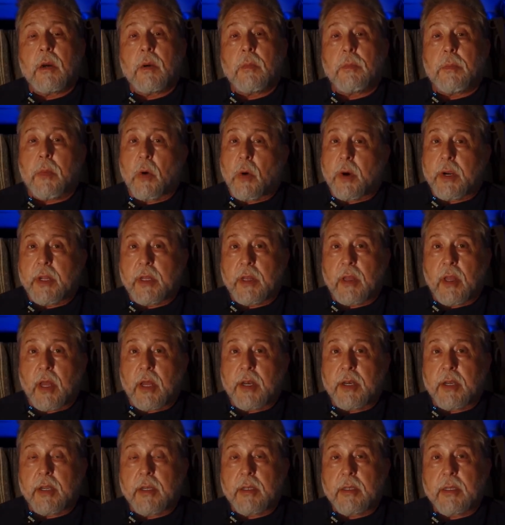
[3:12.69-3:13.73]
born in
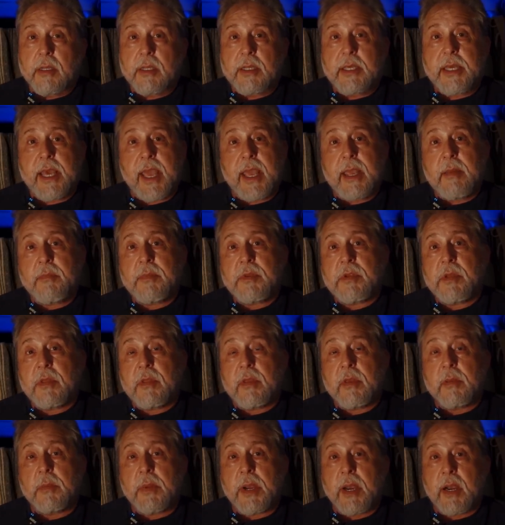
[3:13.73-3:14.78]
London, came to
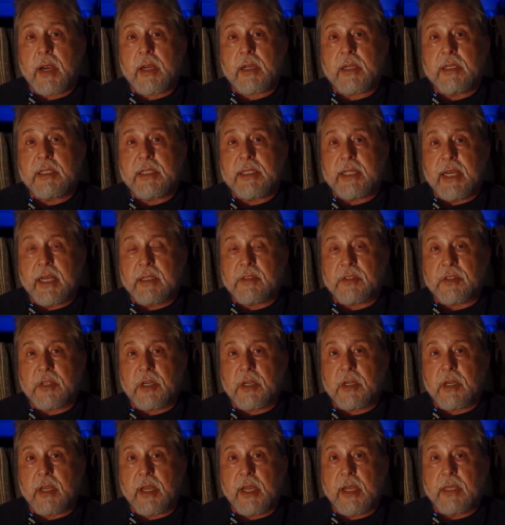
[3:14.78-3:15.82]
the American
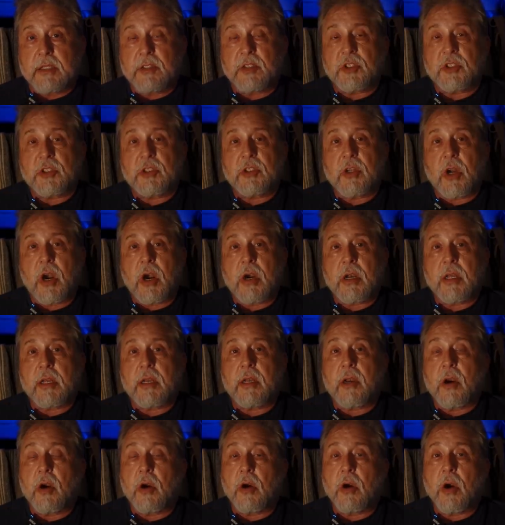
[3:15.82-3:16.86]
desert and
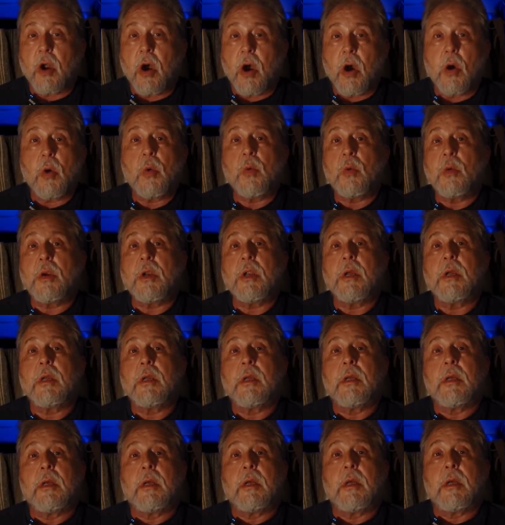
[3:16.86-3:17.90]
started her own
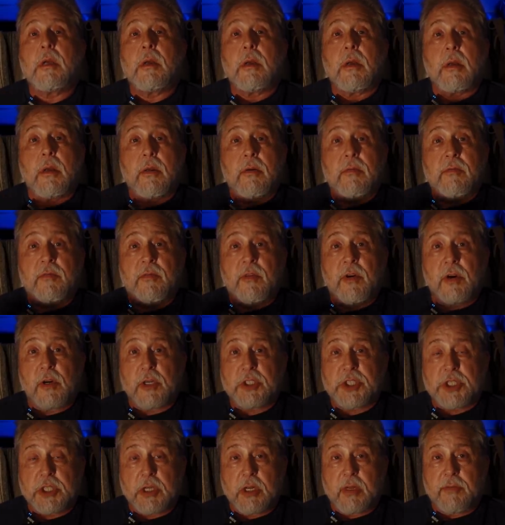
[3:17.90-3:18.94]

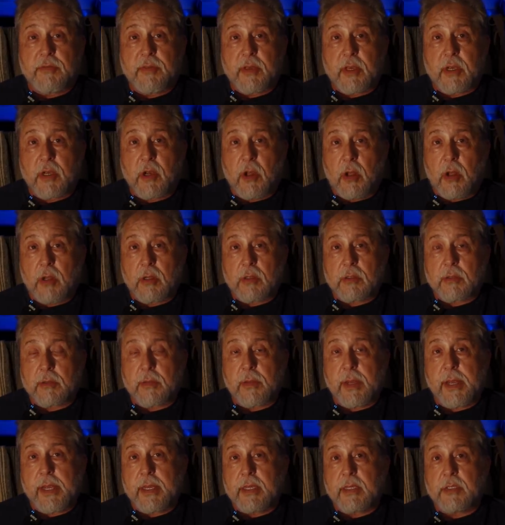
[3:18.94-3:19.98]
version of the cult.
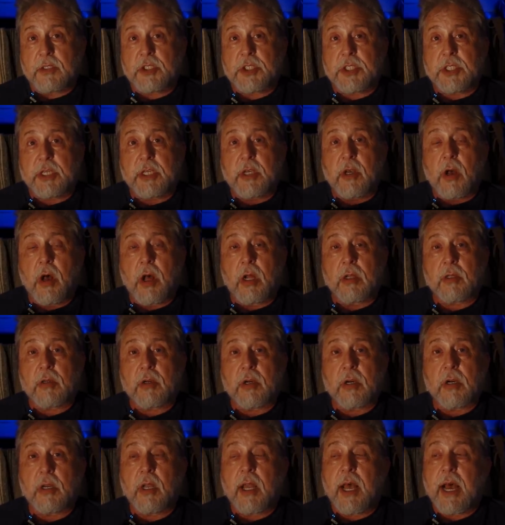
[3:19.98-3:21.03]
And she called
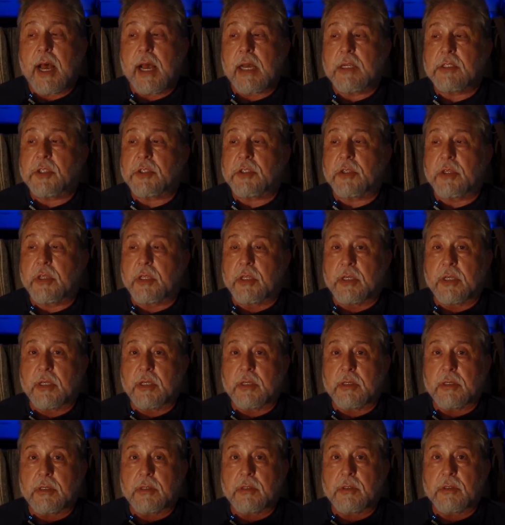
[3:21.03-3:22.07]
her lodge
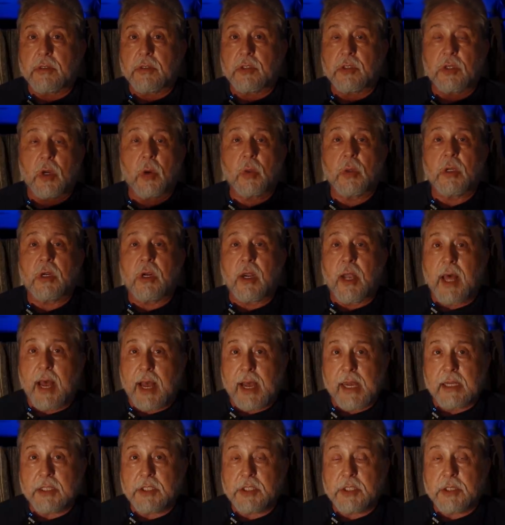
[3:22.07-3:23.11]
the Solar
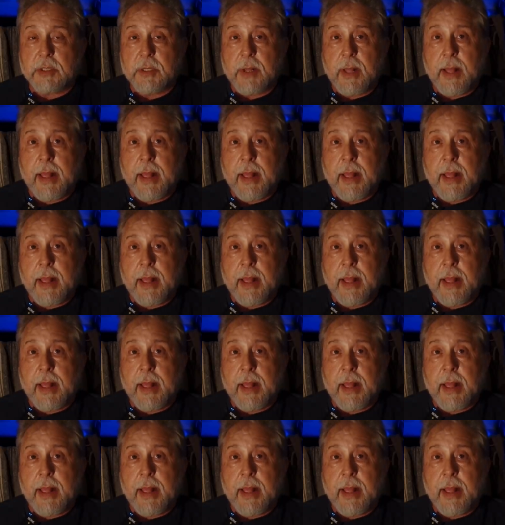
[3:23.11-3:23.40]
Lodge,